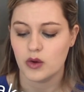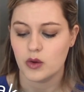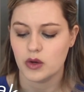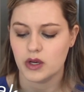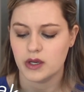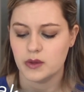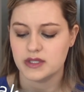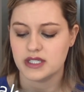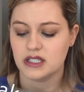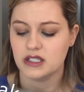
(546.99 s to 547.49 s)

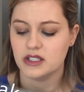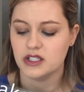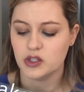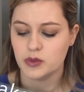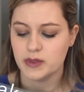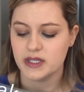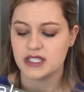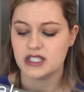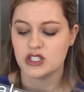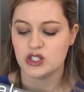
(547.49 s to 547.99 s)
it was a little
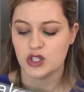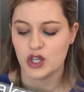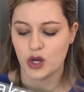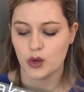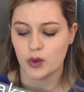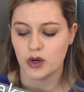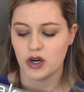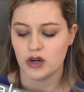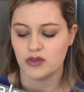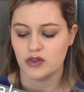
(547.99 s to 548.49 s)
bit
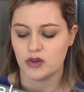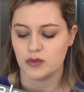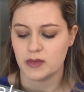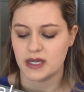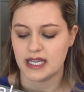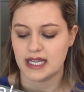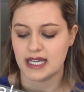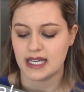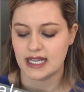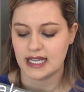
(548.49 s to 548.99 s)
slower for me
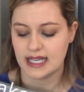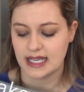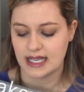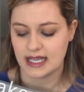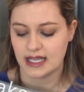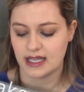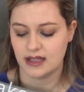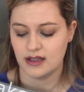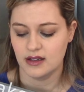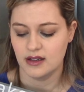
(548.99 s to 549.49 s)
getting
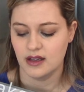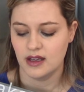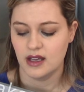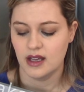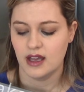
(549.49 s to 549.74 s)
in.